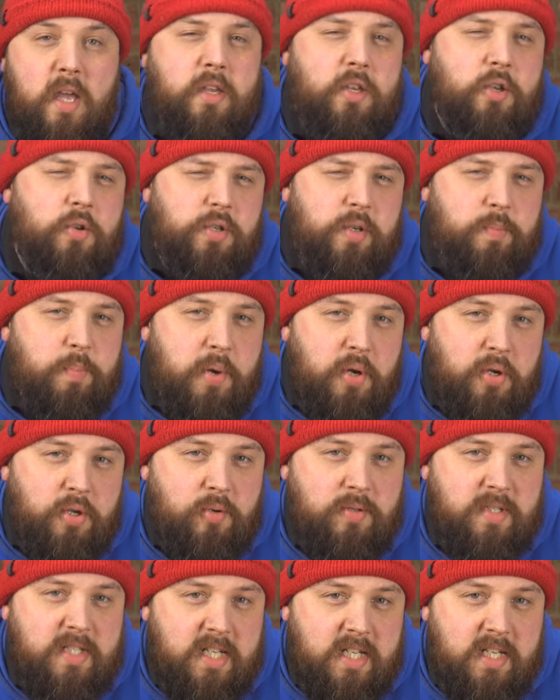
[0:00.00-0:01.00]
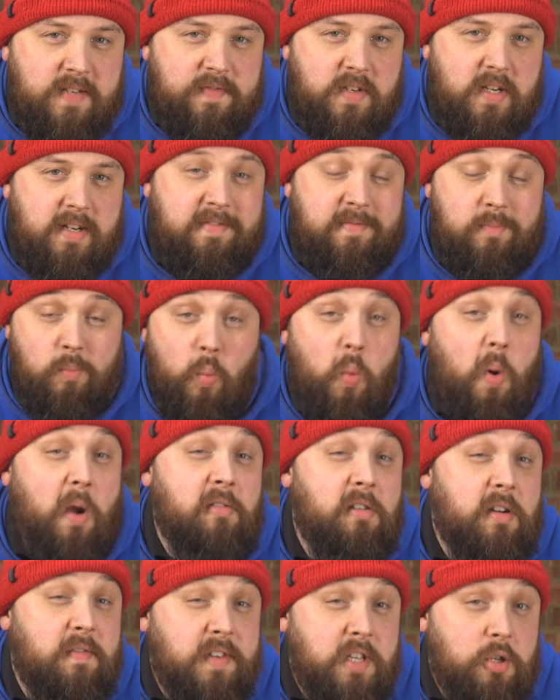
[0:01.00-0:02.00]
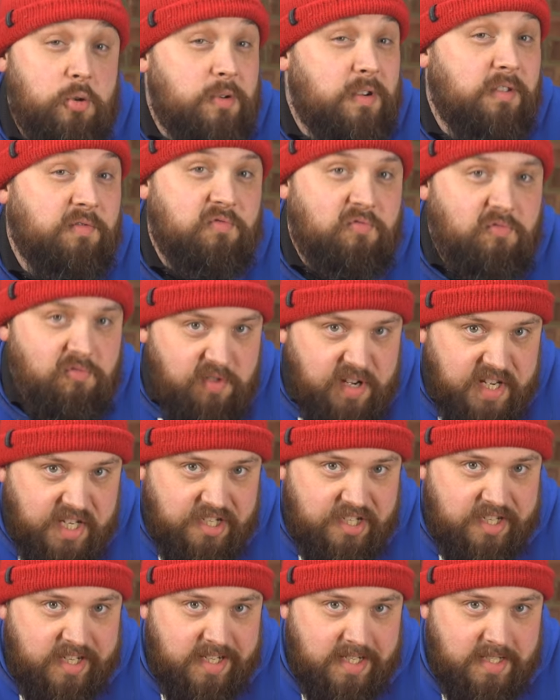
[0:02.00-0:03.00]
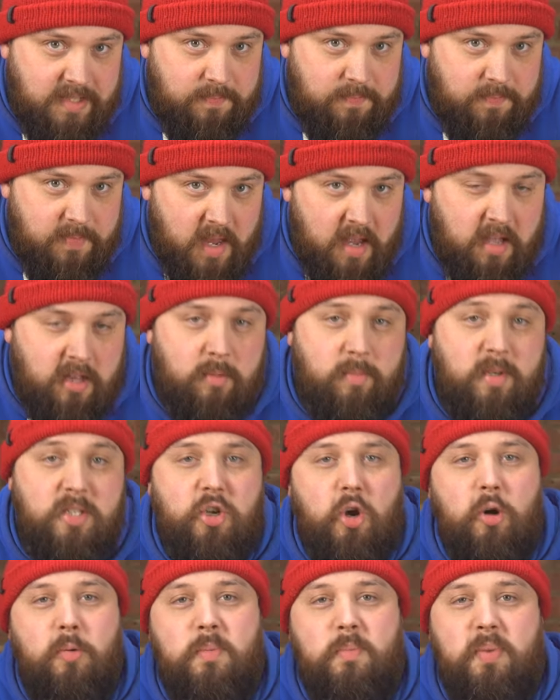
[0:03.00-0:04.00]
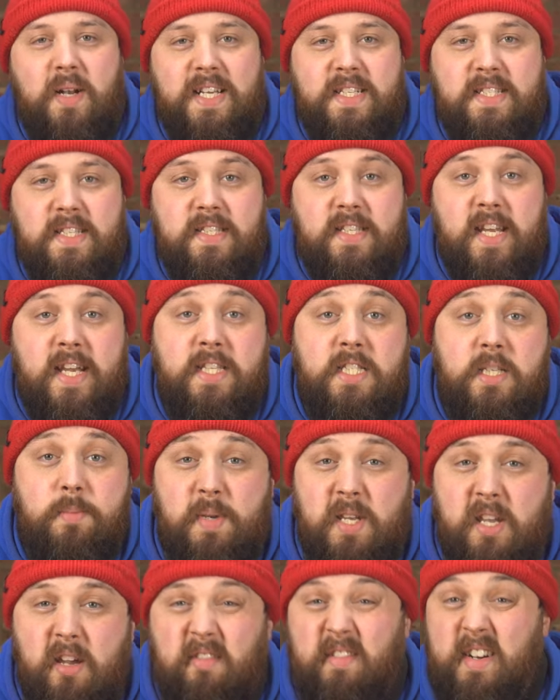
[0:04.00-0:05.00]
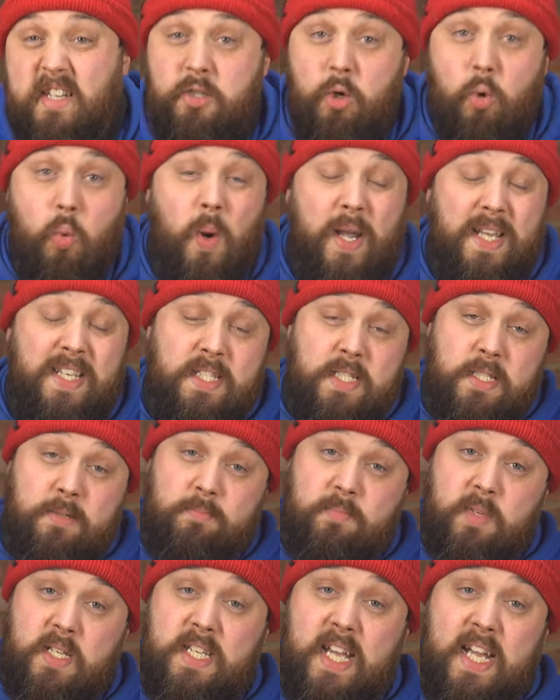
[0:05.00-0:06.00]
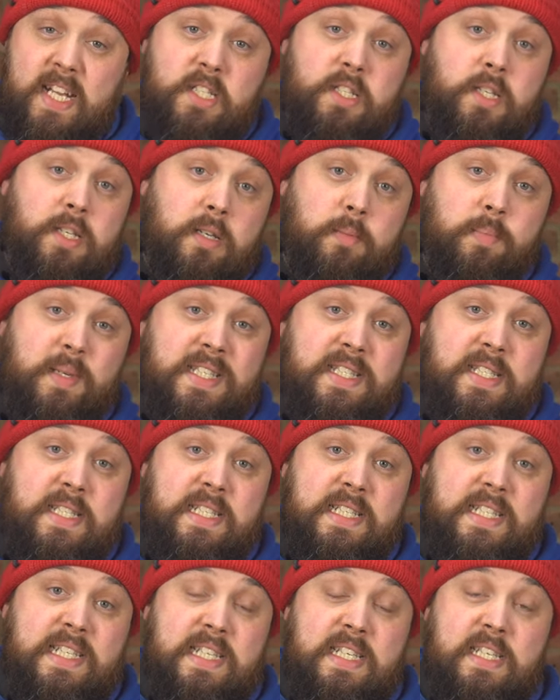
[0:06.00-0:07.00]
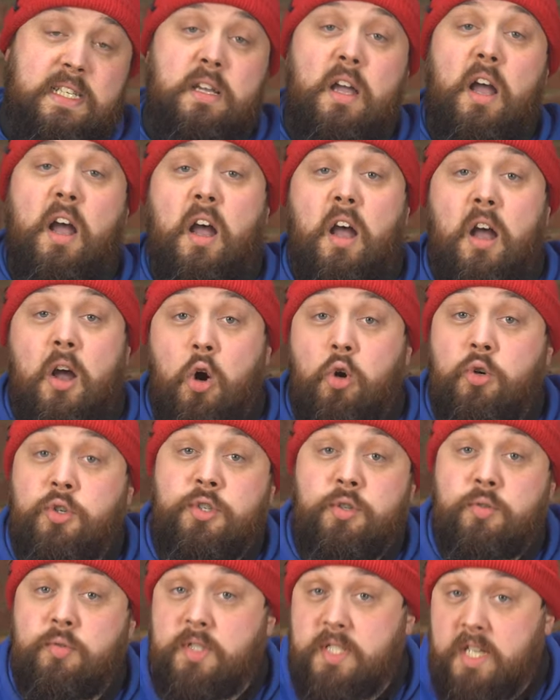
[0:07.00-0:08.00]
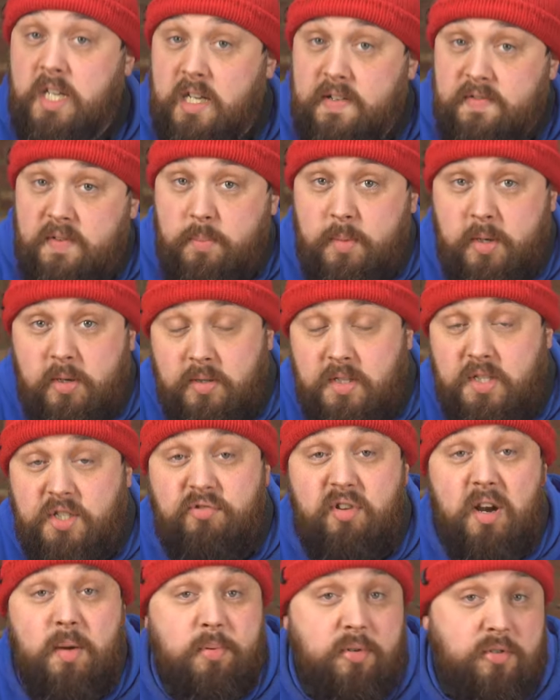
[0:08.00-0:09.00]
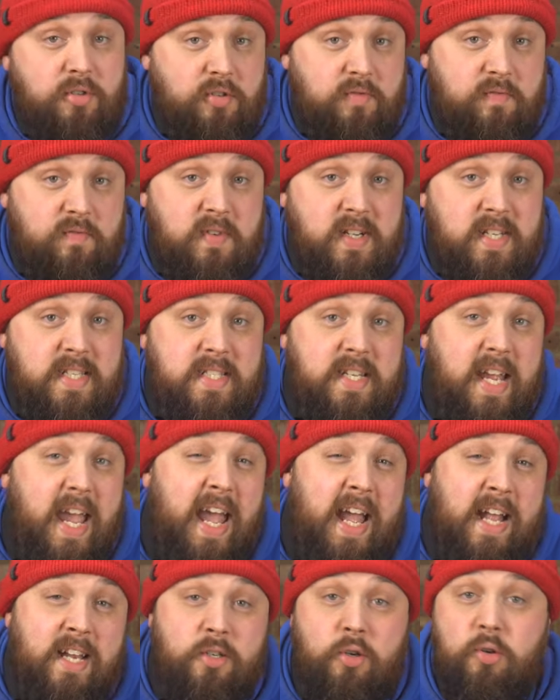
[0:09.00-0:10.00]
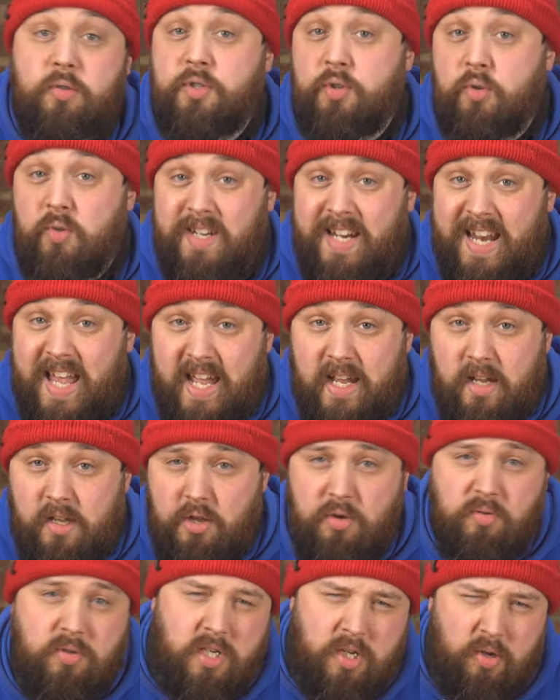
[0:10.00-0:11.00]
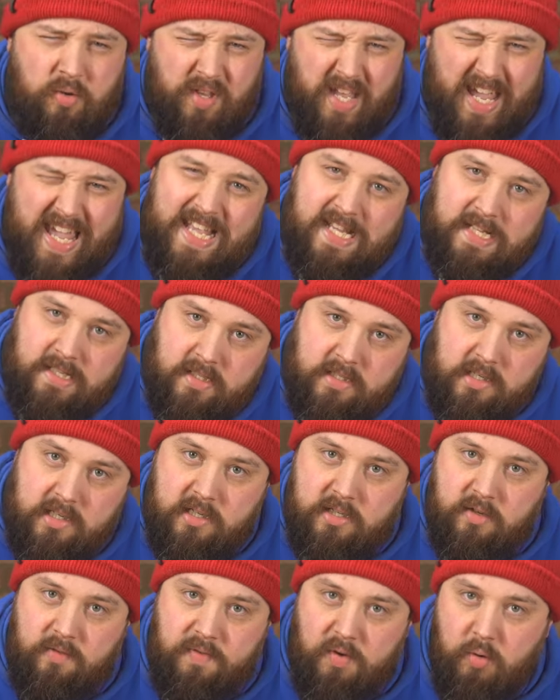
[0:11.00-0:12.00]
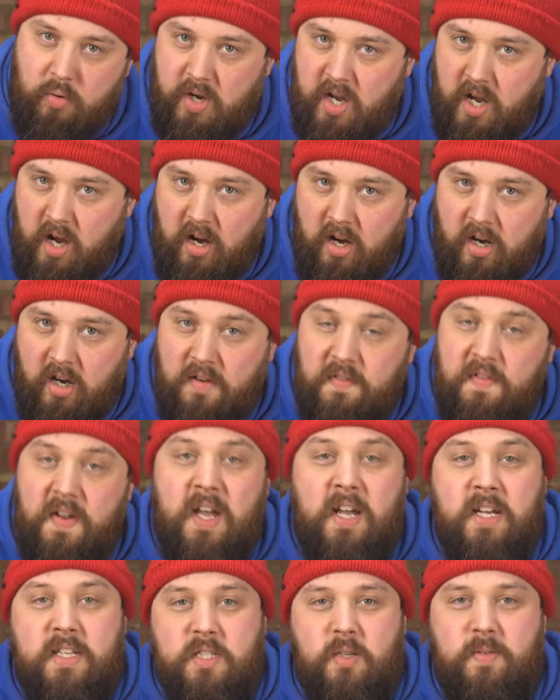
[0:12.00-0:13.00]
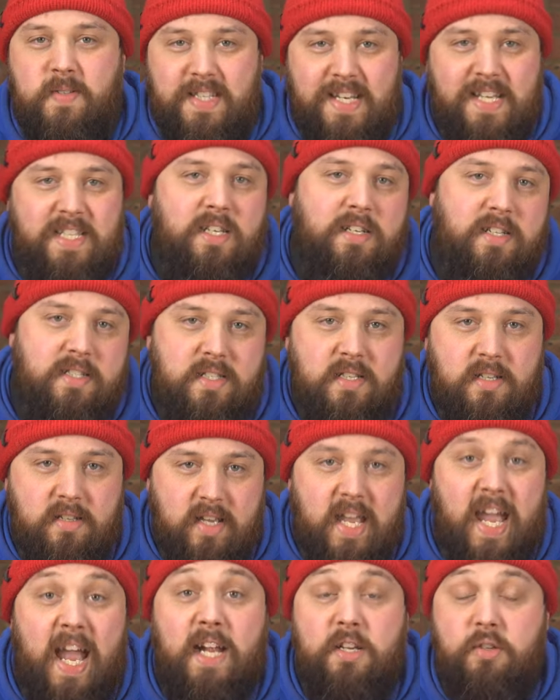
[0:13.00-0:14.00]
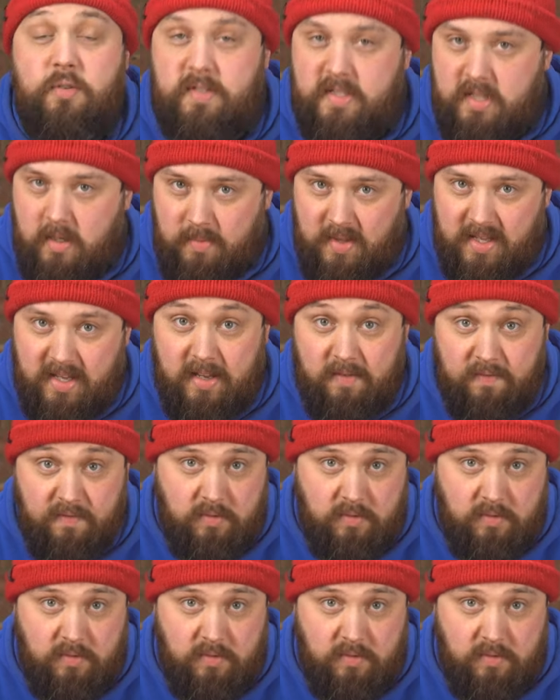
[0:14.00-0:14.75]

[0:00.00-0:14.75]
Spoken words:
You should put your dive knife wherever you can reach it. The most common places tend to be around your waist, attached to your BCD, on your dive computer strap on your wrist, and on your leg, usually on the inside of your calf, so it's less likely to catch on something